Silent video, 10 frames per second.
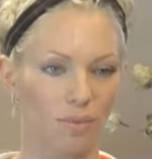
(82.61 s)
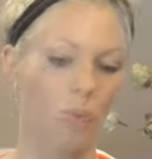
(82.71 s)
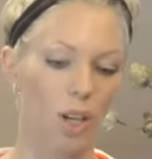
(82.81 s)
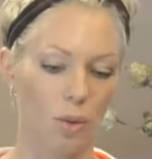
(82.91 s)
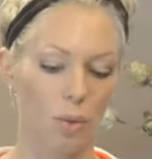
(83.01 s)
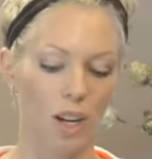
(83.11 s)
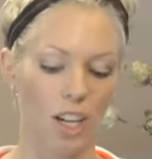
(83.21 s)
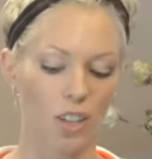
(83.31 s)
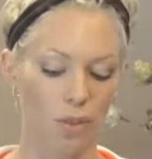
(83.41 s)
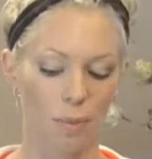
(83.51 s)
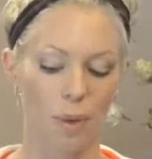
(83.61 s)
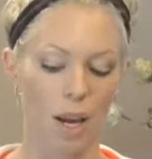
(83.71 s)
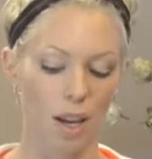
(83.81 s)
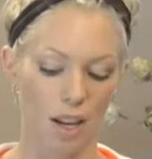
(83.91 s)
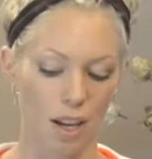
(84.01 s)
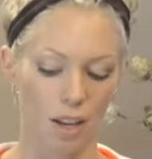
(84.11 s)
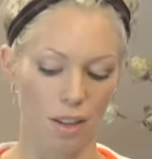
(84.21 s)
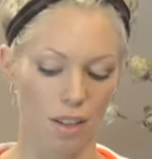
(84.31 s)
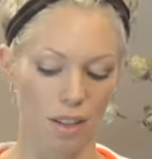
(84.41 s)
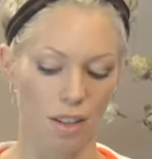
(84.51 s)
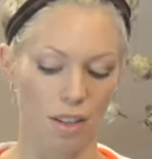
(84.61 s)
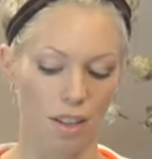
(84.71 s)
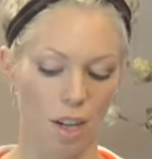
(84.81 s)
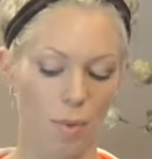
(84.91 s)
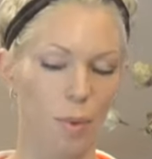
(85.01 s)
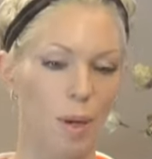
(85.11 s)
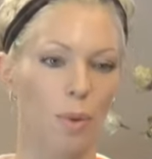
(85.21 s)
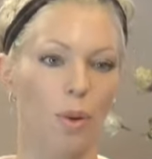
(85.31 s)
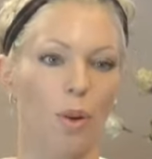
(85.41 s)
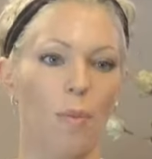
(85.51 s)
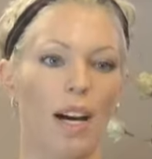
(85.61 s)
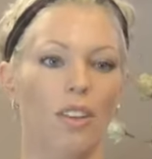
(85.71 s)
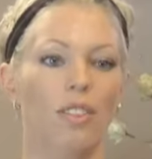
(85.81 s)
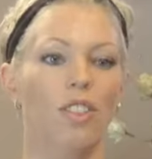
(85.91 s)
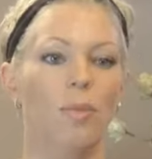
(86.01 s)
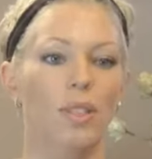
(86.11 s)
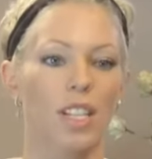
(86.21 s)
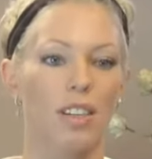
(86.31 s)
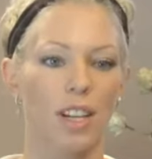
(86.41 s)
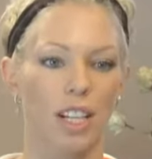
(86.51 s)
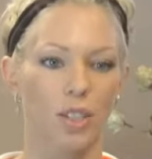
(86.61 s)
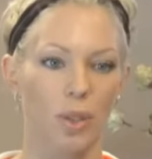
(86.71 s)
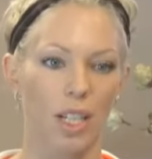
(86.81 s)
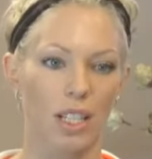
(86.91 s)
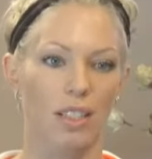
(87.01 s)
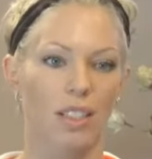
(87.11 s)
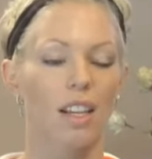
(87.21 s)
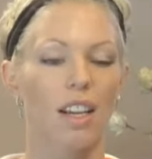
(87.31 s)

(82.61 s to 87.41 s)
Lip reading: Well, what I heard from a couple people about Super Steve Edge was